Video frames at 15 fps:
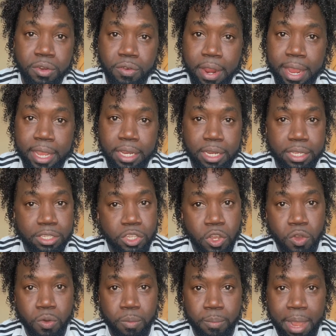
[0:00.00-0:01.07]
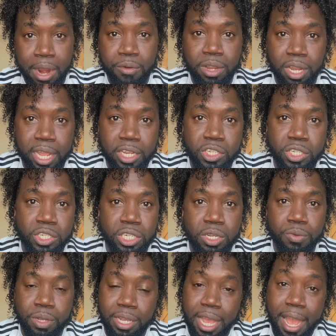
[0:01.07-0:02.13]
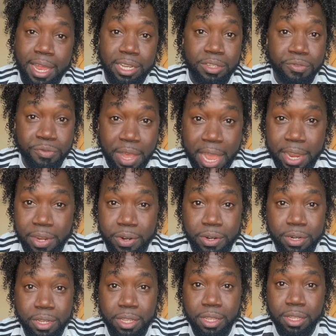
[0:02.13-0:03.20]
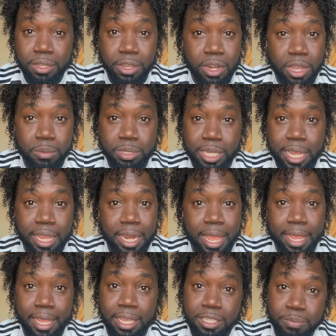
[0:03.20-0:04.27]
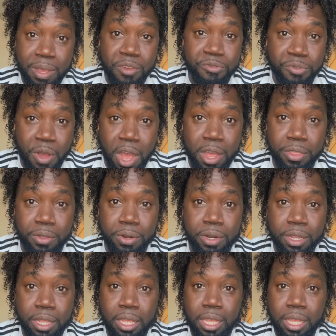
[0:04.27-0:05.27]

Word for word: Right. So my relationship with God is fire. You know what I'm saying? Like he's my father.